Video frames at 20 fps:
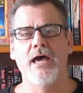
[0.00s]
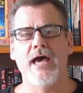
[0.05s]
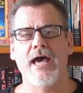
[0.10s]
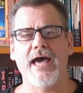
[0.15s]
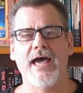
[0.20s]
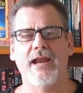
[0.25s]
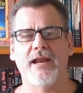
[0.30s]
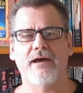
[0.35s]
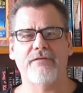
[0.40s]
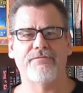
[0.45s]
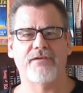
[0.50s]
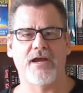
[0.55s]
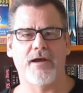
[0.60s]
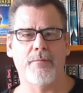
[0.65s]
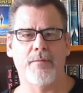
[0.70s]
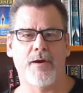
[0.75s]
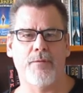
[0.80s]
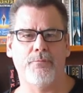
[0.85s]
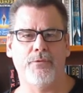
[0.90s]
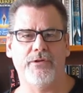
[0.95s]
and I've
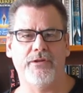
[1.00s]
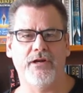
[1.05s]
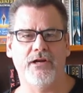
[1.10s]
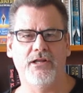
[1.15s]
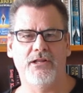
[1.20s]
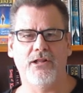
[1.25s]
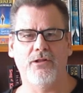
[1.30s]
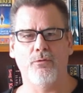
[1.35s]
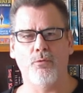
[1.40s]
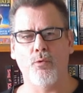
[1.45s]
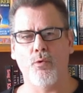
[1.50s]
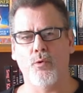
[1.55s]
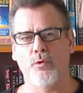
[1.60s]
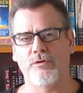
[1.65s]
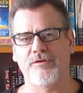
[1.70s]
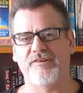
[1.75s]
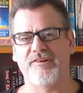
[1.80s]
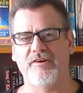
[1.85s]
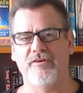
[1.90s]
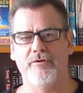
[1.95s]
come up with a little
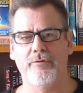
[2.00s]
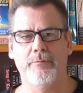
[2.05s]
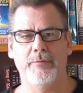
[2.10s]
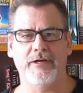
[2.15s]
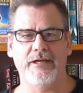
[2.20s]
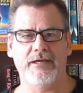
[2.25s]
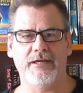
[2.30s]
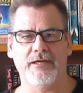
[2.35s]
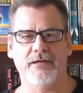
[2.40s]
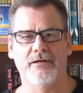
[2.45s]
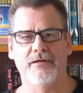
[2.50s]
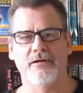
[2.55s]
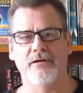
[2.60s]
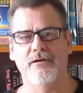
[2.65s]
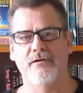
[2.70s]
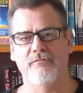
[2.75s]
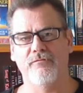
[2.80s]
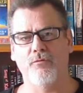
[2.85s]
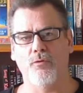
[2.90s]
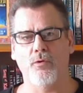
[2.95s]
award ceremony
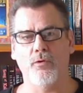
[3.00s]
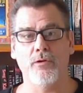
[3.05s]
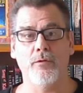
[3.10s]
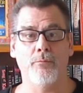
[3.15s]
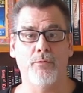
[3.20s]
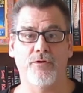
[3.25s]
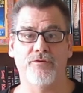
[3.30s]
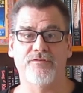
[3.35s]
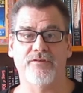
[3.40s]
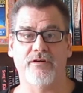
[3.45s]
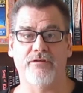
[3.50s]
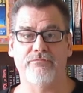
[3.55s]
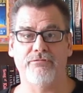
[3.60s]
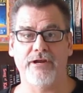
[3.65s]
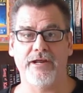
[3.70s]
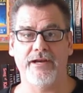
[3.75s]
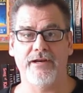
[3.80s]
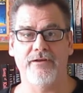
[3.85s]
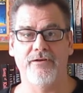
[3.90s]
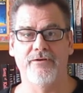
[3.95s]
for all the books I've
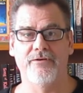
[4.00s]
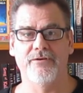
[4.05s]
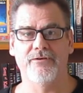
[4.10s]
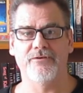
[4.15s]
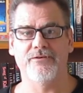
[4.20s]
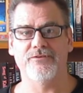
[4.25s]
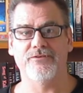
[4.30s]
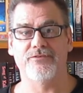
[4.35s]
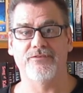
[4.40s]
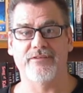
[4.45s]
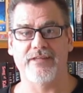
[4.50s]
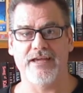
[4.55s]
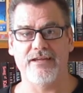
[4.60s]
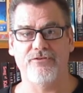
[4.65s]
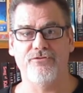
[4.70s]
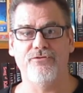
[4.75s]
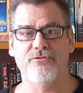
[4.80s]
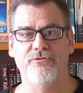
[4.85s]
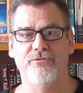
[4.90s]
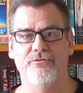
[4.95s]
read. Stay
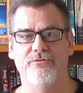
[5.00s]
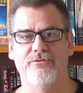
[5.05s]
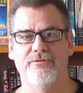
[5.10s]
tuned.